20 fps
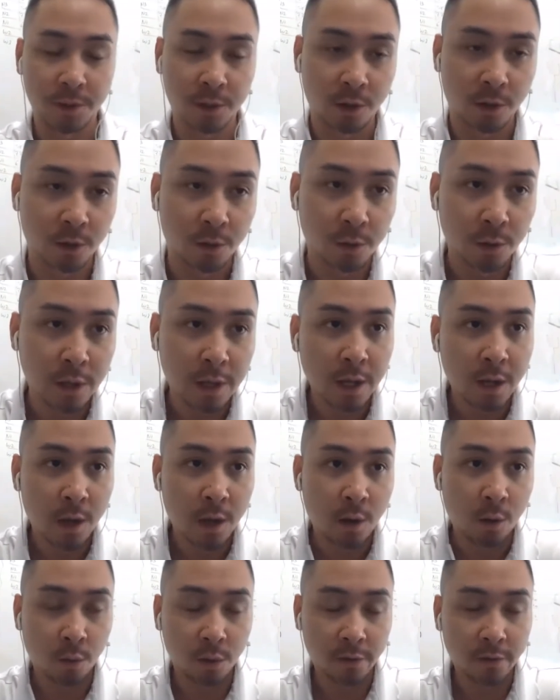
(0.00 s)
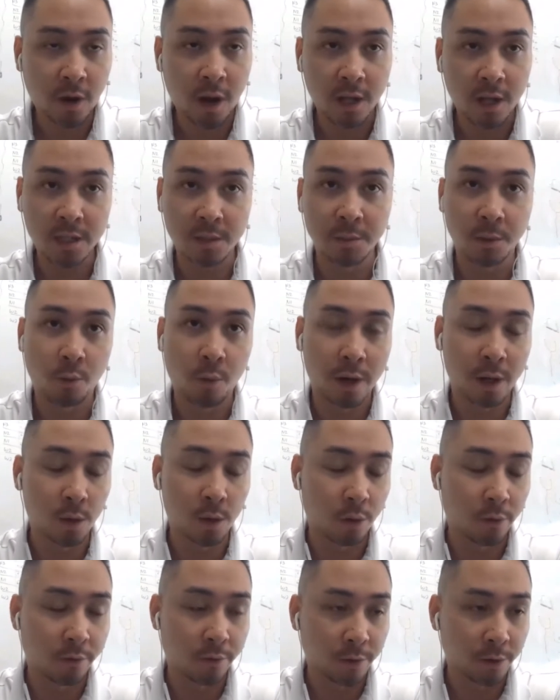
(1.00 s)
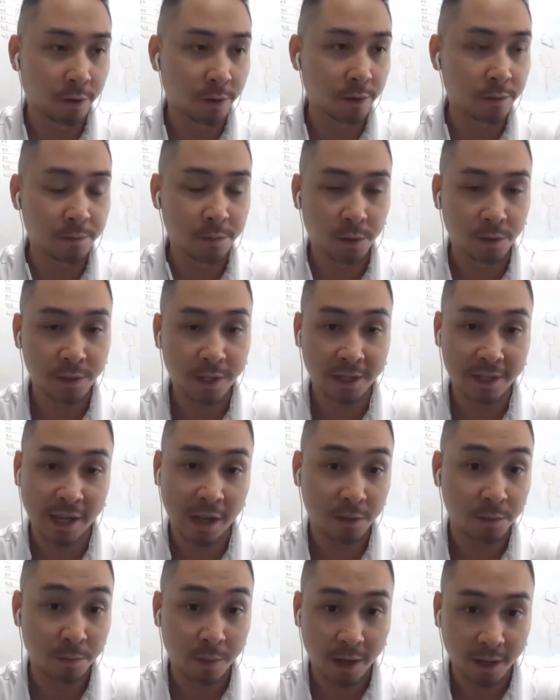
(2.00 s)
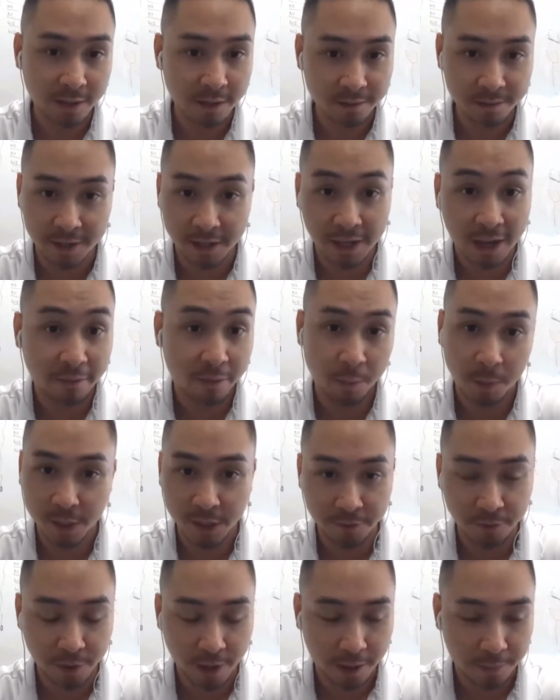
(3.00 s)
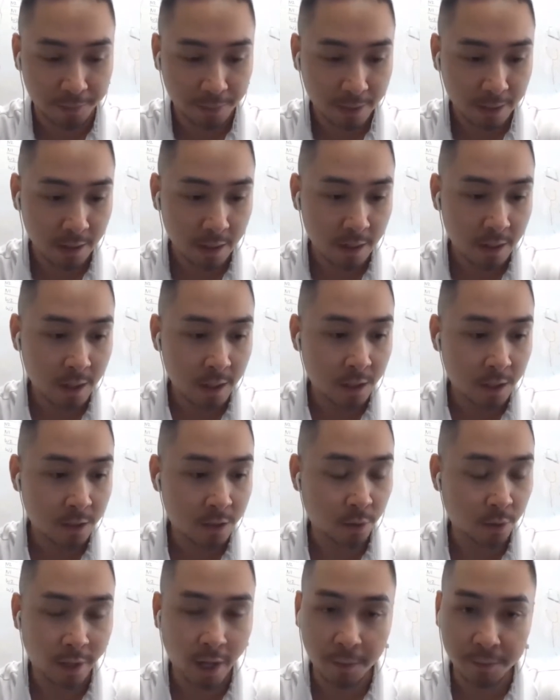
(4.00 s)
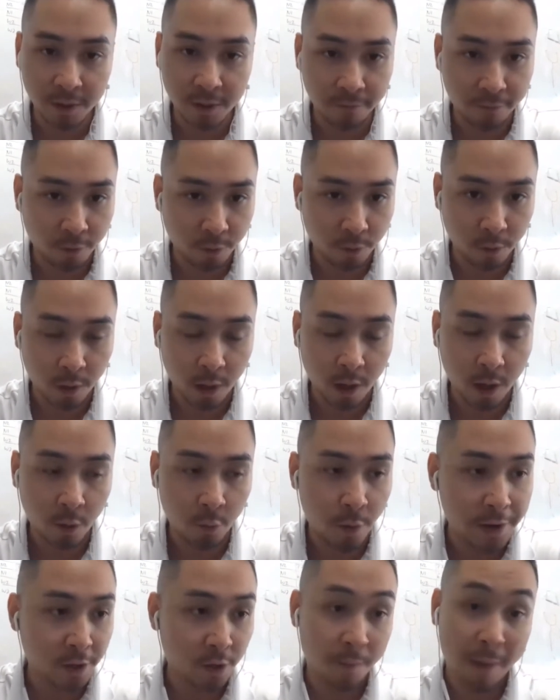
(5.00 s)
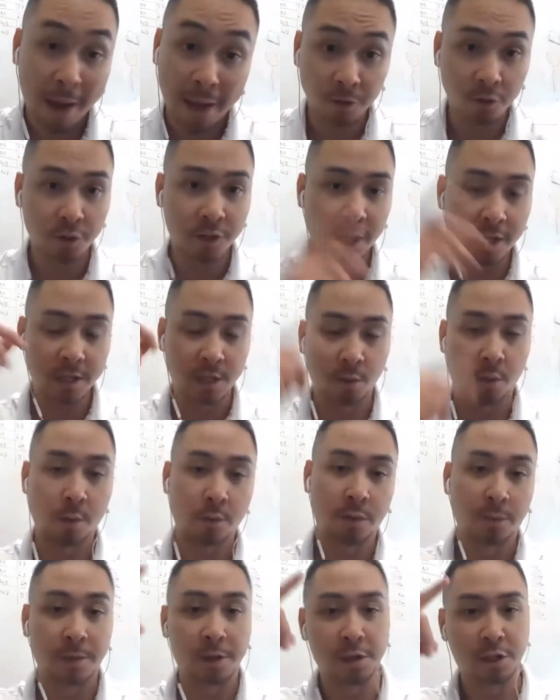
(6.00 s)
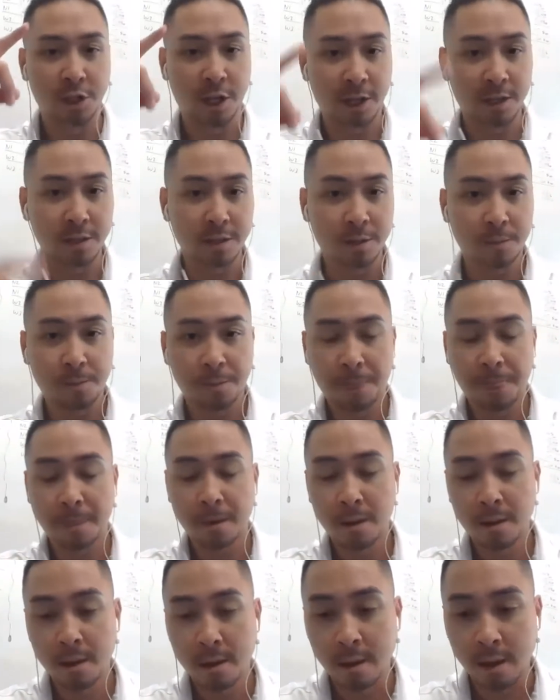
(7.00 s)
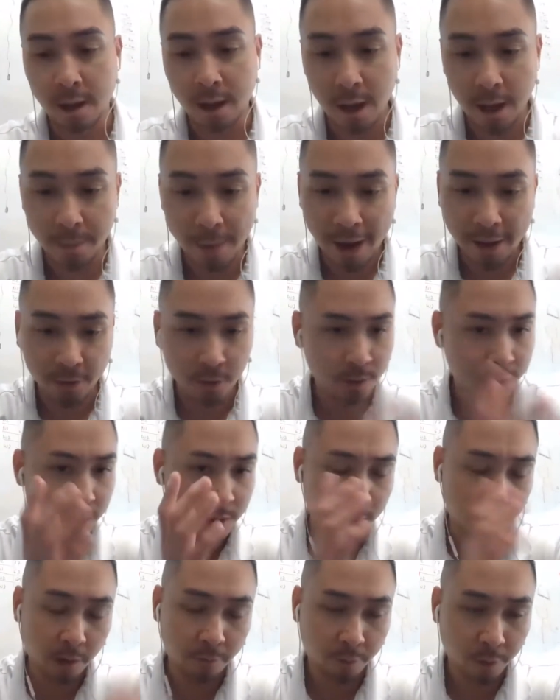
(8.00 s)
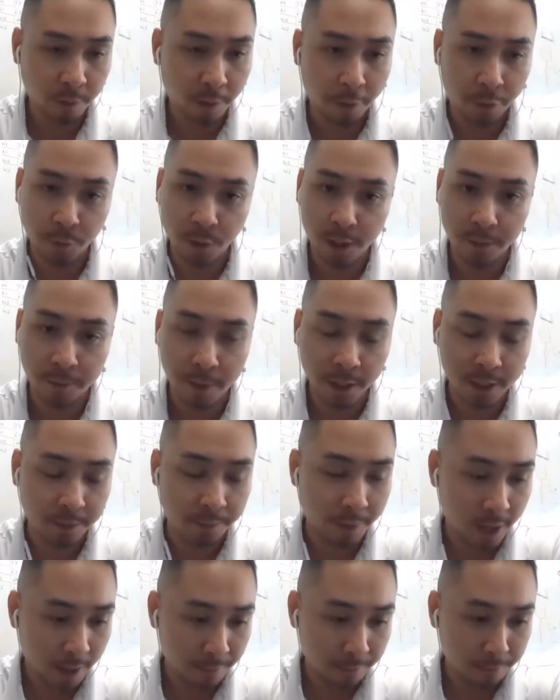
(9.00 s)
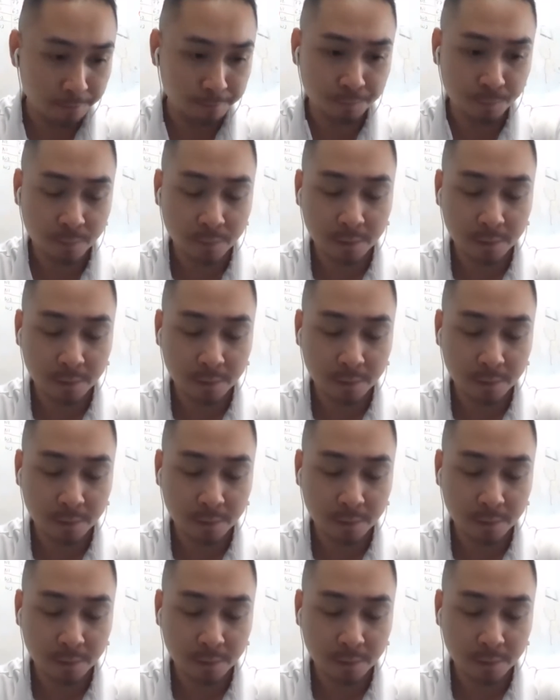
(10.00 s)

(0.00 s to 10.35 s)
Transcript: So would have cost me well over $6,000. Didn't have the budget for that. So I opted in for regular manual shades, the one with the beaded chains. Had those installed for about $300 a pop.